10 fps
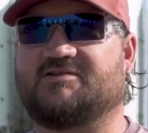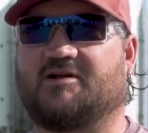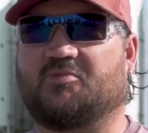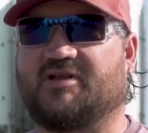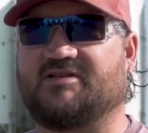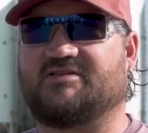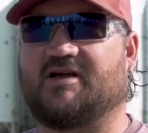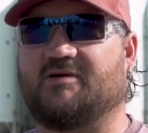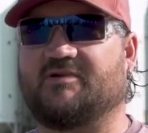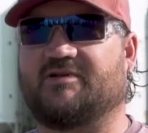not a place you
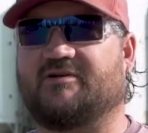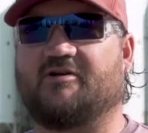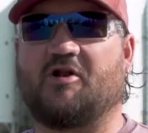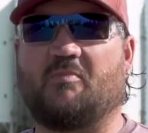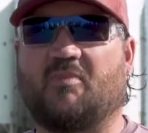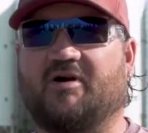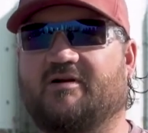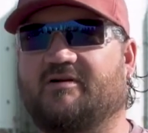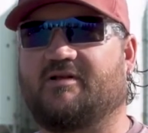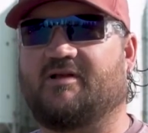come and you're a number
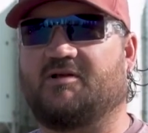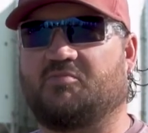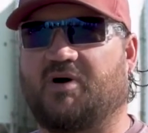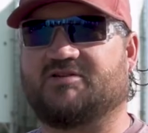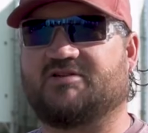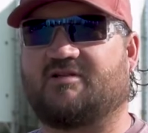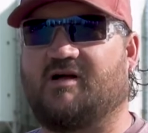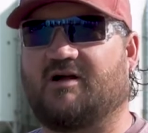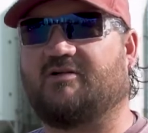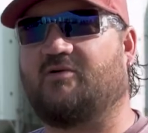and punch the clock and